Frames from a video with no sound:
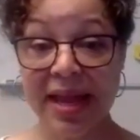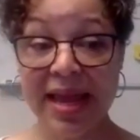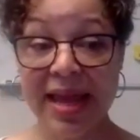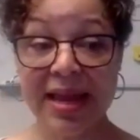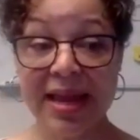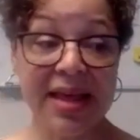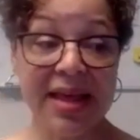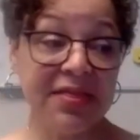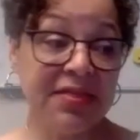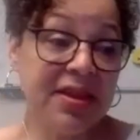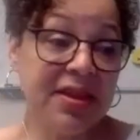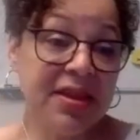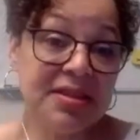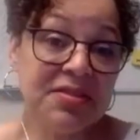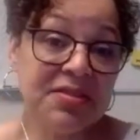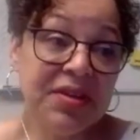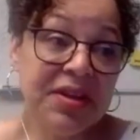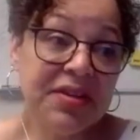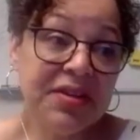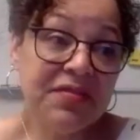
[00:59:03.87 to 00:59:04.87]
And I think
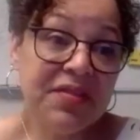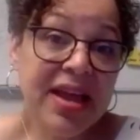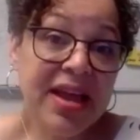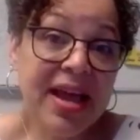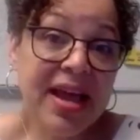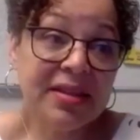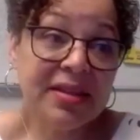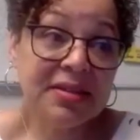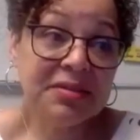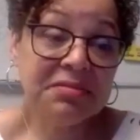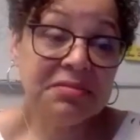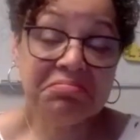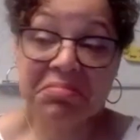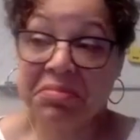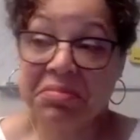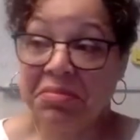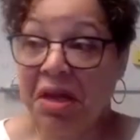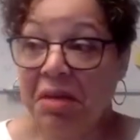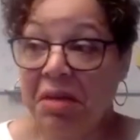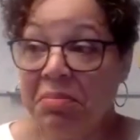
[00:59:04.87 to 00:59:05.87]
it's very valid.
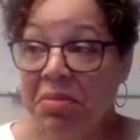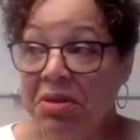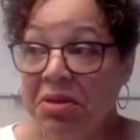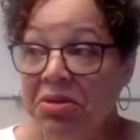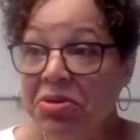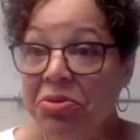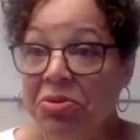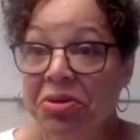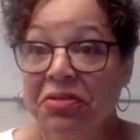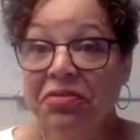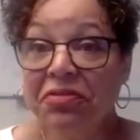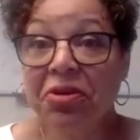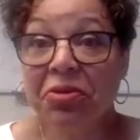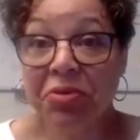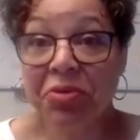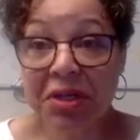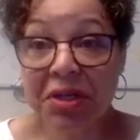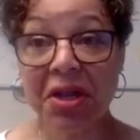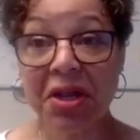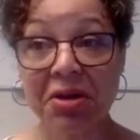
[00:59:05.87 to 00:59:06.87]
I've been doing it for a
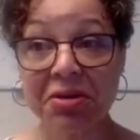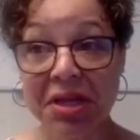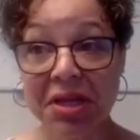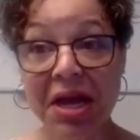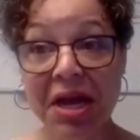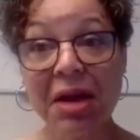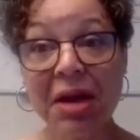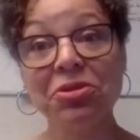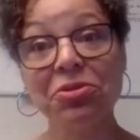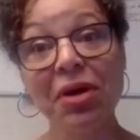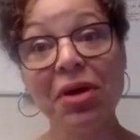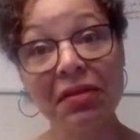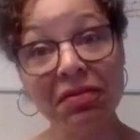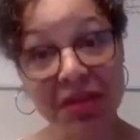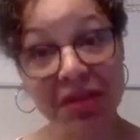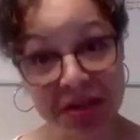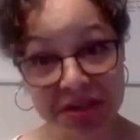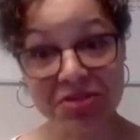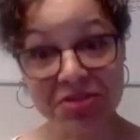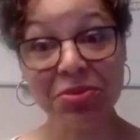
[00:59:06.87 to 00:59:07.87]
really long time, so I
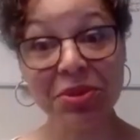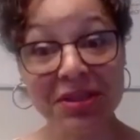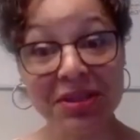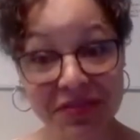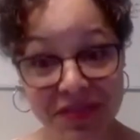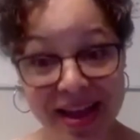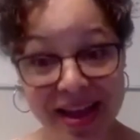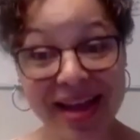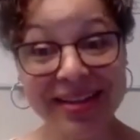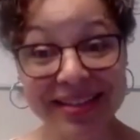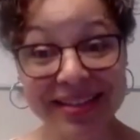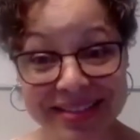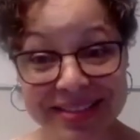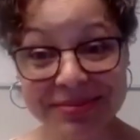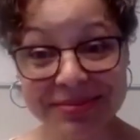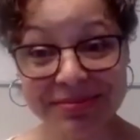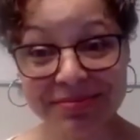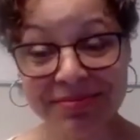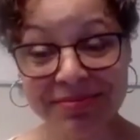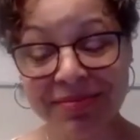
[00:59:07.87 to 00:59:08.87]
think it's really valid.
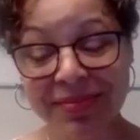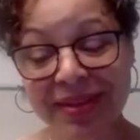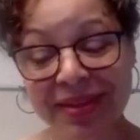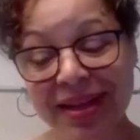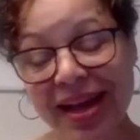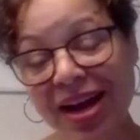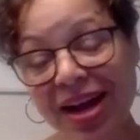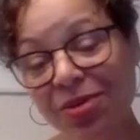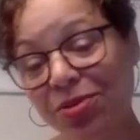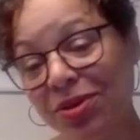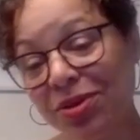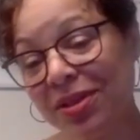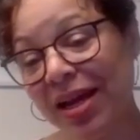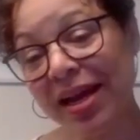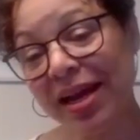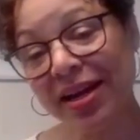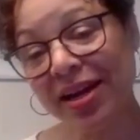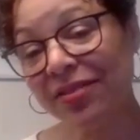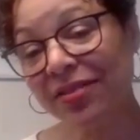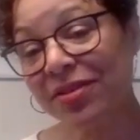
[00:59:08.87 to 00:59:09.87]
I will
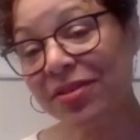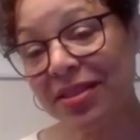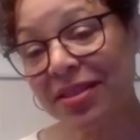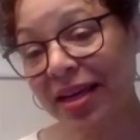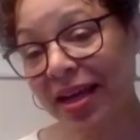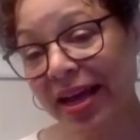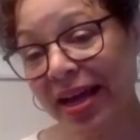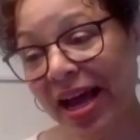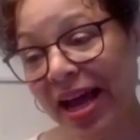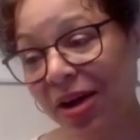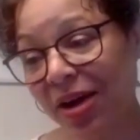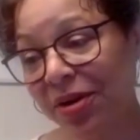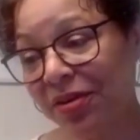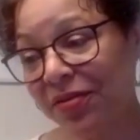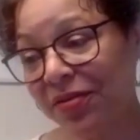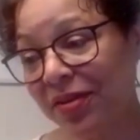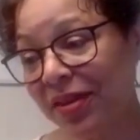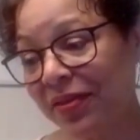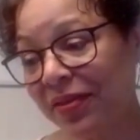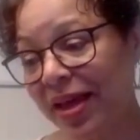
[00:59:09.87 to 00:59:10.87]
not ever say,
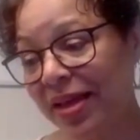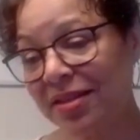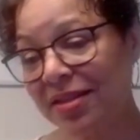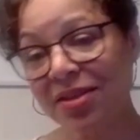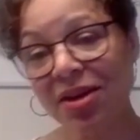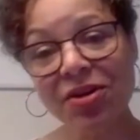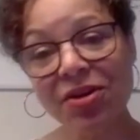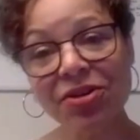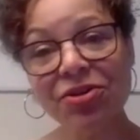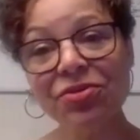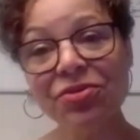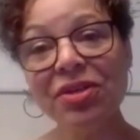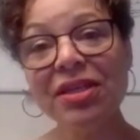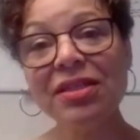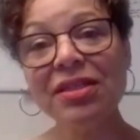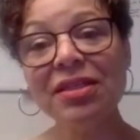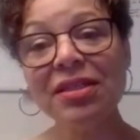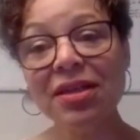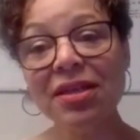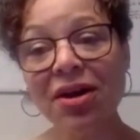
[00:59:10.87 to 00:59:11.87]
however, that that's all you
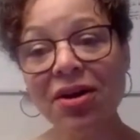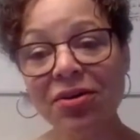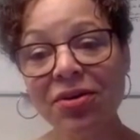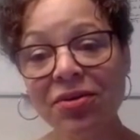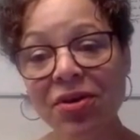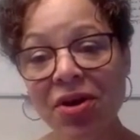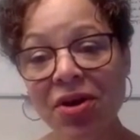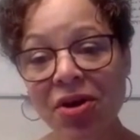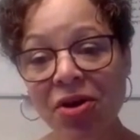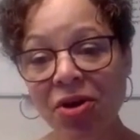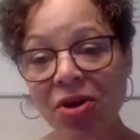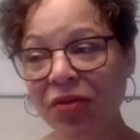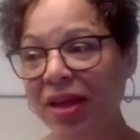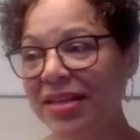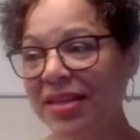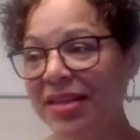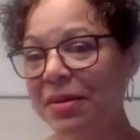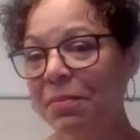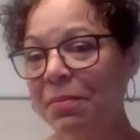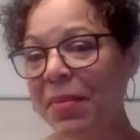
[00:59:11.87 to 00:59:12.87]
need to know. Well,
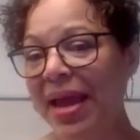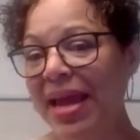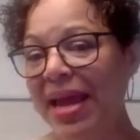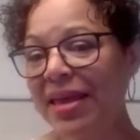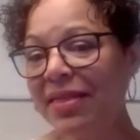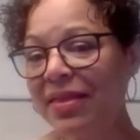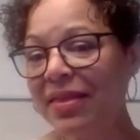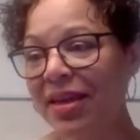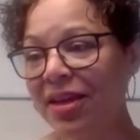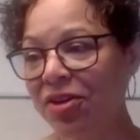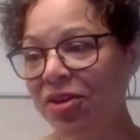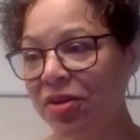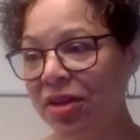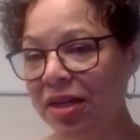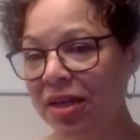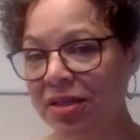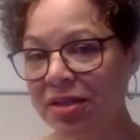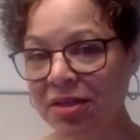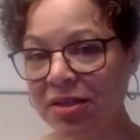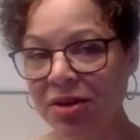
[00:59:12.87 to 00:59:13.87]
that's the main thing you
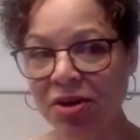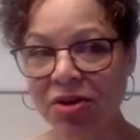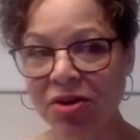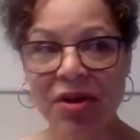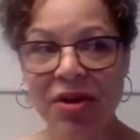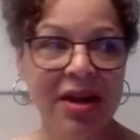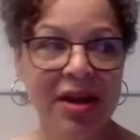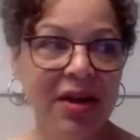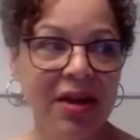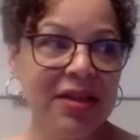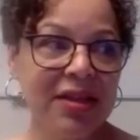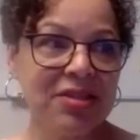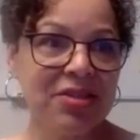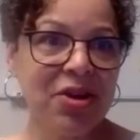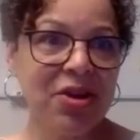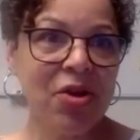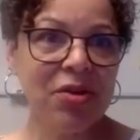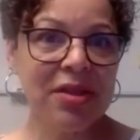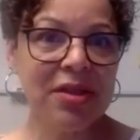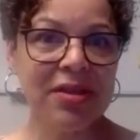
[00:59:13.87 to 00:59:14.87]
need to know. Or that's
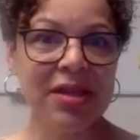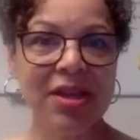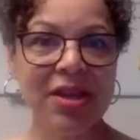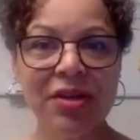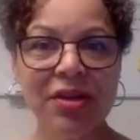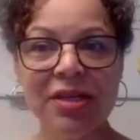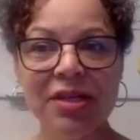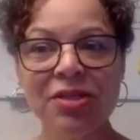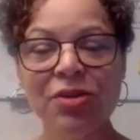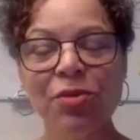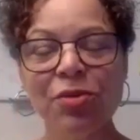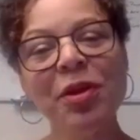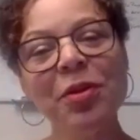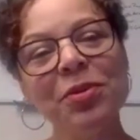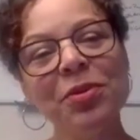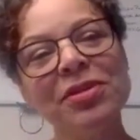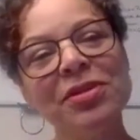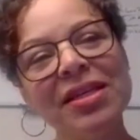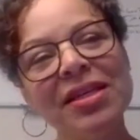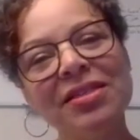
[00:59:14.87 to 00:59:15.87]
the only thing you need to know. When
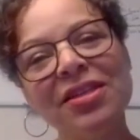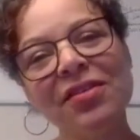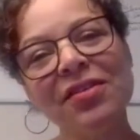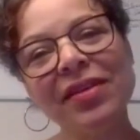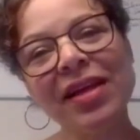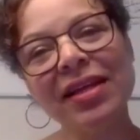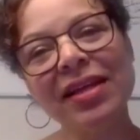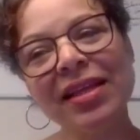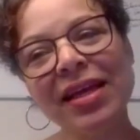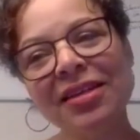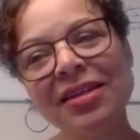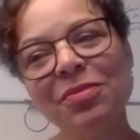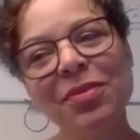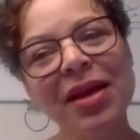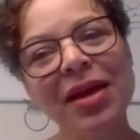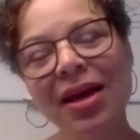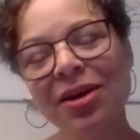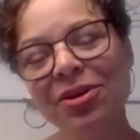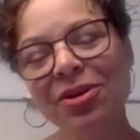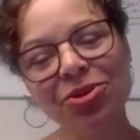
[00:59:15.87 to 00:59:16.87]
people say stuff like that to
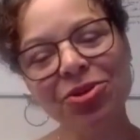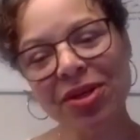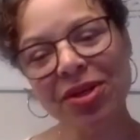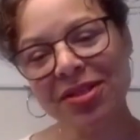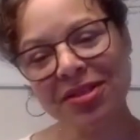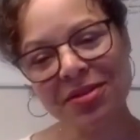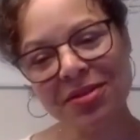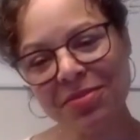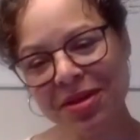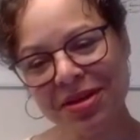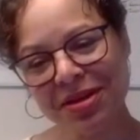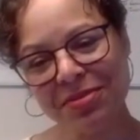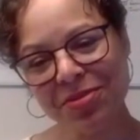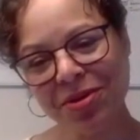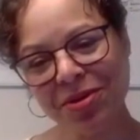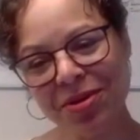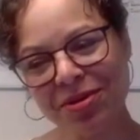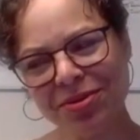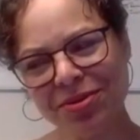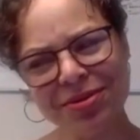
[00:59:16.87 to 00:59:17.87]
me, I don't trust them
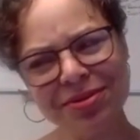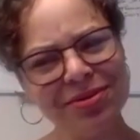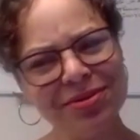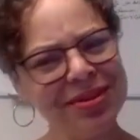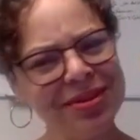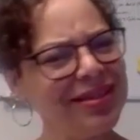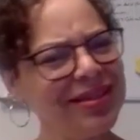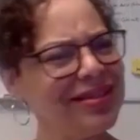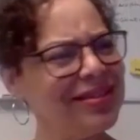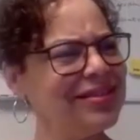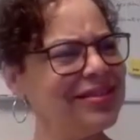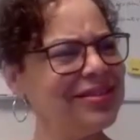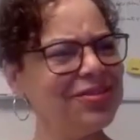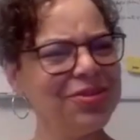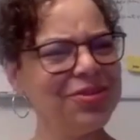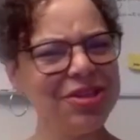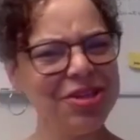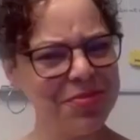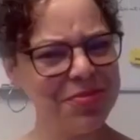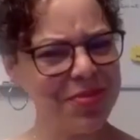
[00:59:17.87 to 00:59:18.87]
anymore. What?
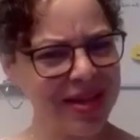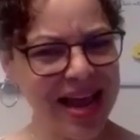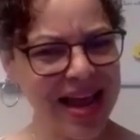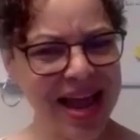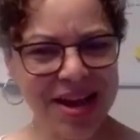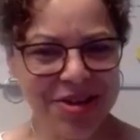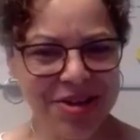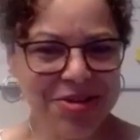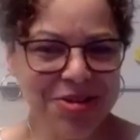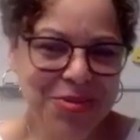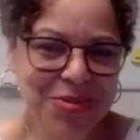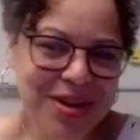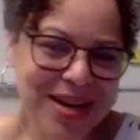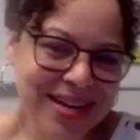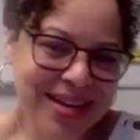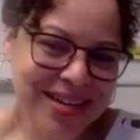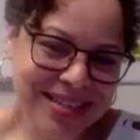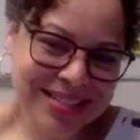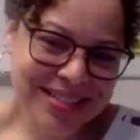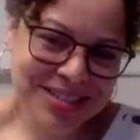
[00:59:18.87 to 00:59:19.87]
What do you mean? How do you know what
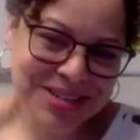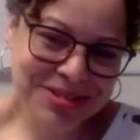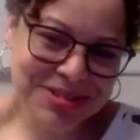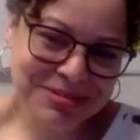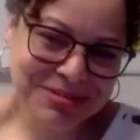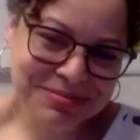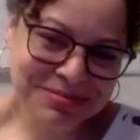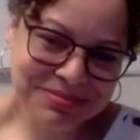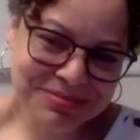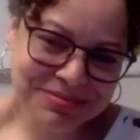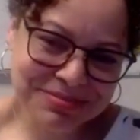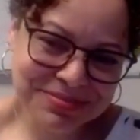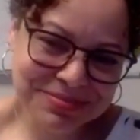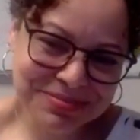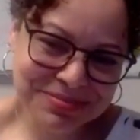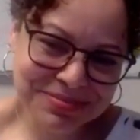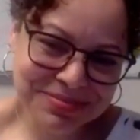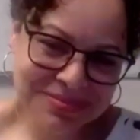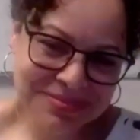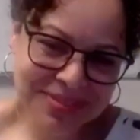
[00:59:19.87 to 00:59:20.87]
I need to know?
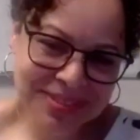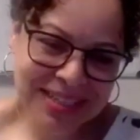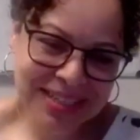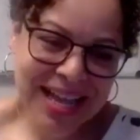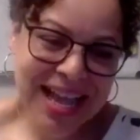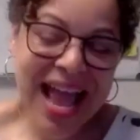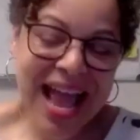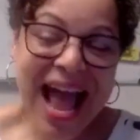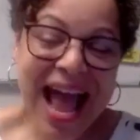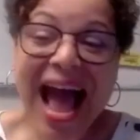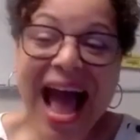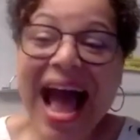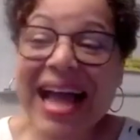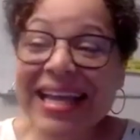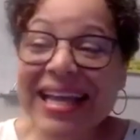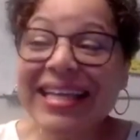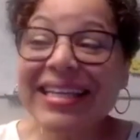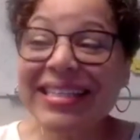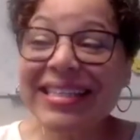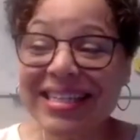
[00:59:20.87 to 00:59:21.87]
I
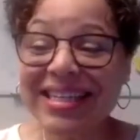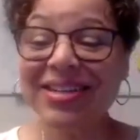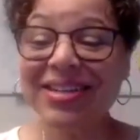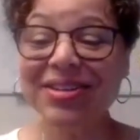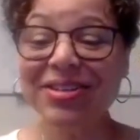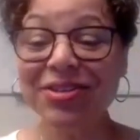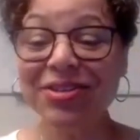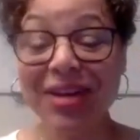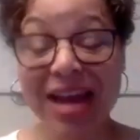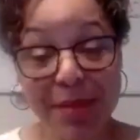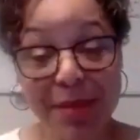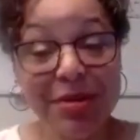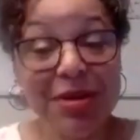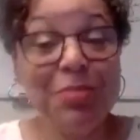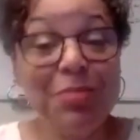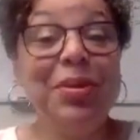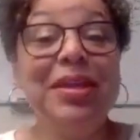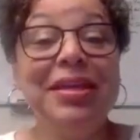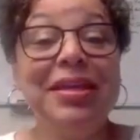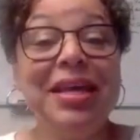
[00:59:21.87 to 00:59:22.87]
can tell you, I'm an
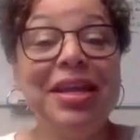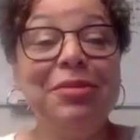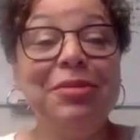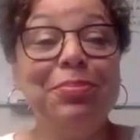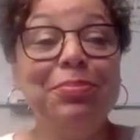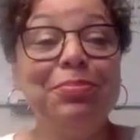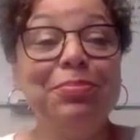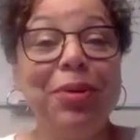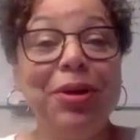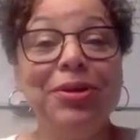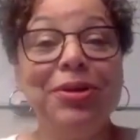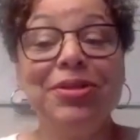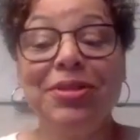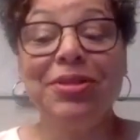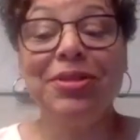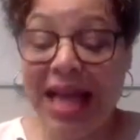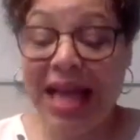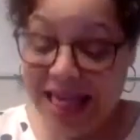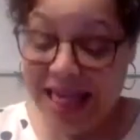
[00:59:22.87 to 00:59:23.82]
opinionated person.